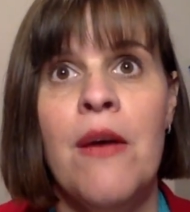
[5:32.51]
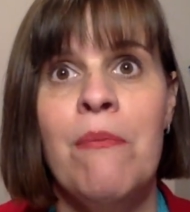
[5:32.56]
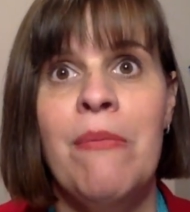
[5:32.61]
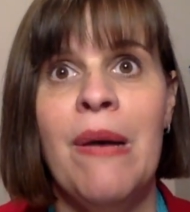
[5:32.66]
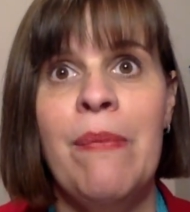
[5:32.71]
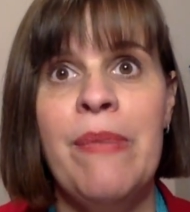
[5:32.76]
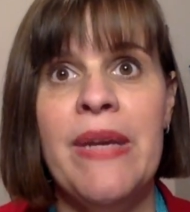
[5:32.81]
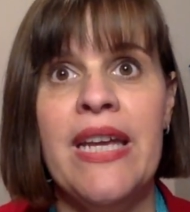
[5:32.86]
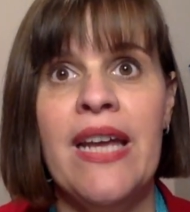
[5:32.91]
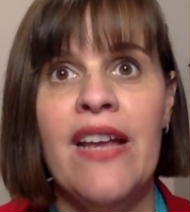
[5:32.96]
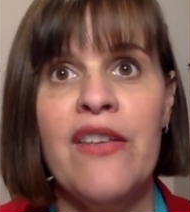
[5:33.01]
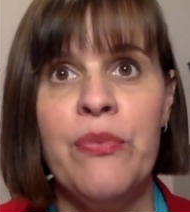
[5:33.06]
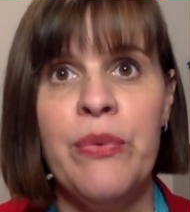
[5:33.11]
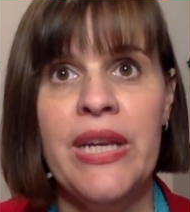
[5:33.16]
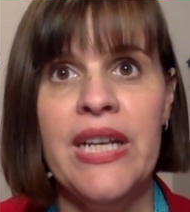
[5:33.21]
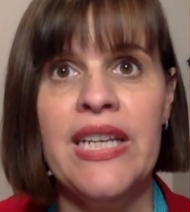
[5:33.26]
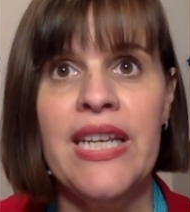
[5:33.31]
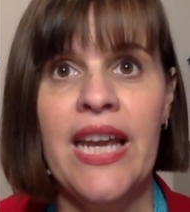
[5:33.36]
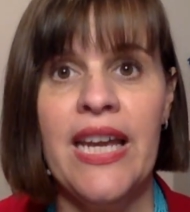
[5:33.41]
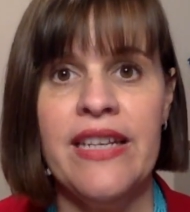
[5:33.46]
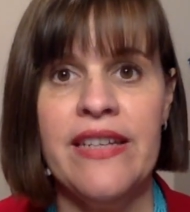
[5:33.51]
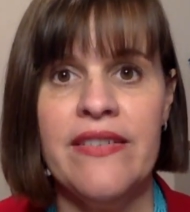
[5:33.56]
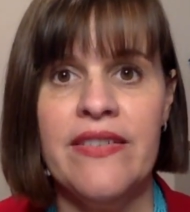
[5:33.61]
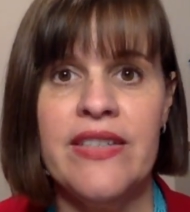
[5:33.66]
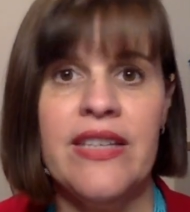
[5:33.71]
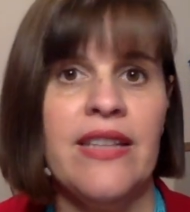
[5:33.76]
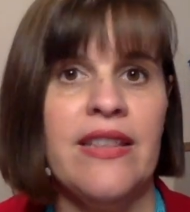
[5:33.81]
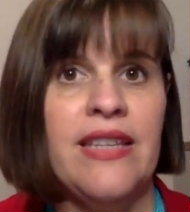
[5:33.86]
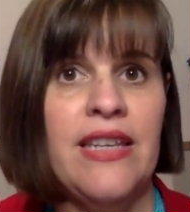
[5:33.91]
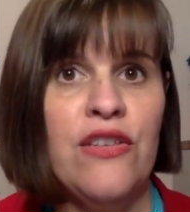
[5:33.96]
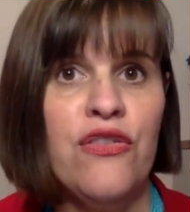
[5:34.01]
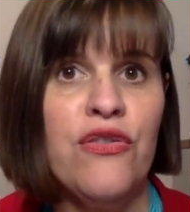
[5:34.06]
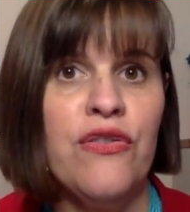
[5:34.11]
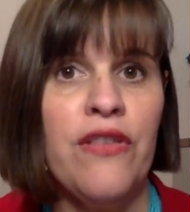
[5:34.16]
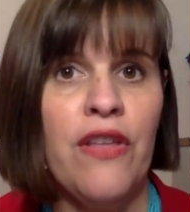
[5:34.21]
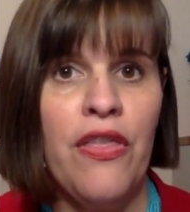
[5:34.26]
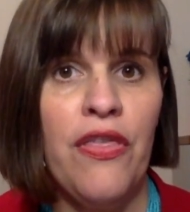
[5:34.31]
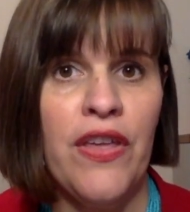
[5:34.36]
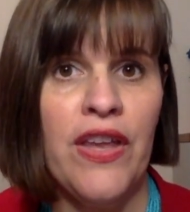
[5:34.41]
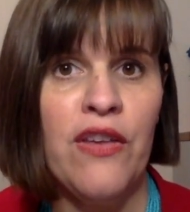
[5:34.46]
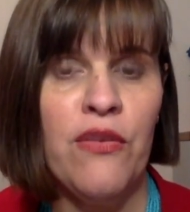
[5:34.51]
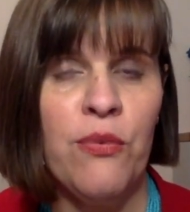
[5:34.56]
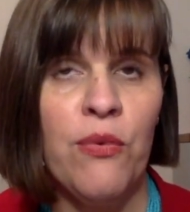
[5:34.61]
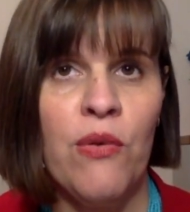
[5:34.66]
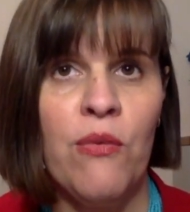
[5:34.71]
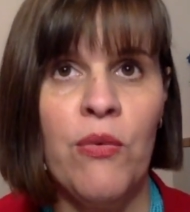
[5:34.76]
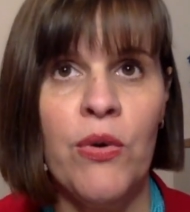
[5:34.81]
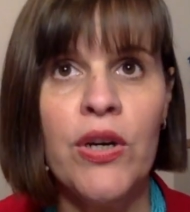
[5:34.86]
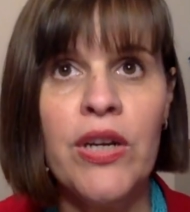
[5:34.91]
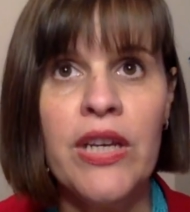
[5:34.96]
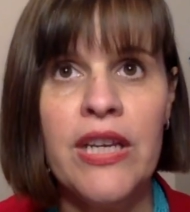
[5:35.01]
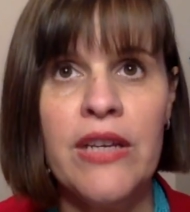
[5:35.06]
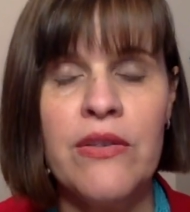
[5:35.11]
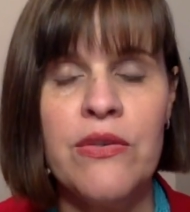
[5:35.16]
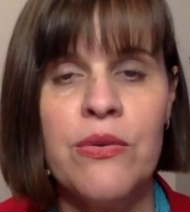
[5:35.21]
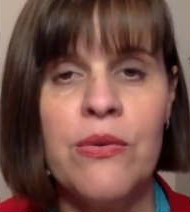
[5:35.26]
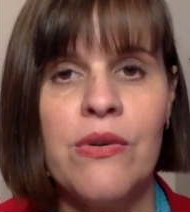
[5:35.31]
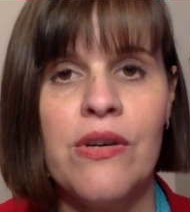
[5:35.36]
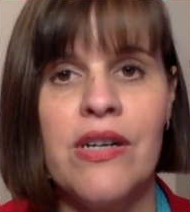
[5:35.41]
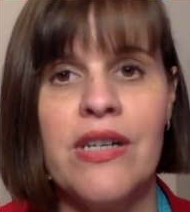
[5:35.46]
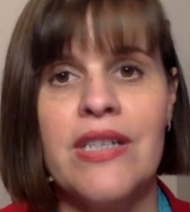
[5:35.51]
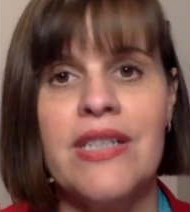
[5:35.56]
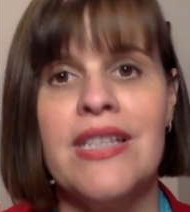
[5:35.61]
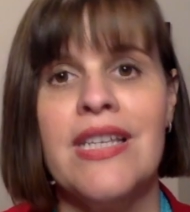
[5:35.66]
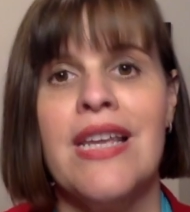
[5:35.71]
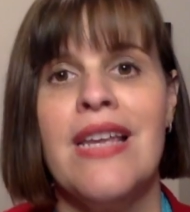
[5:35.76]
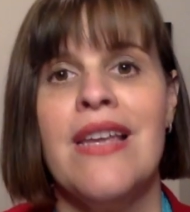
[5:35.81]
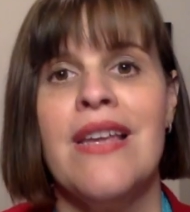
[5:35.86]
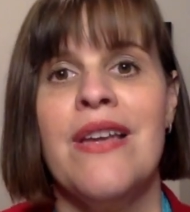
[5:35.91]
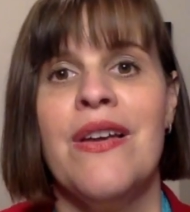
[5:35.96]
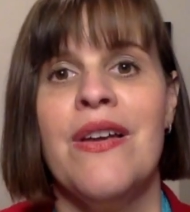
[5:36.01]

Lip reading: But because we had kind of said, these are the things we're working towards,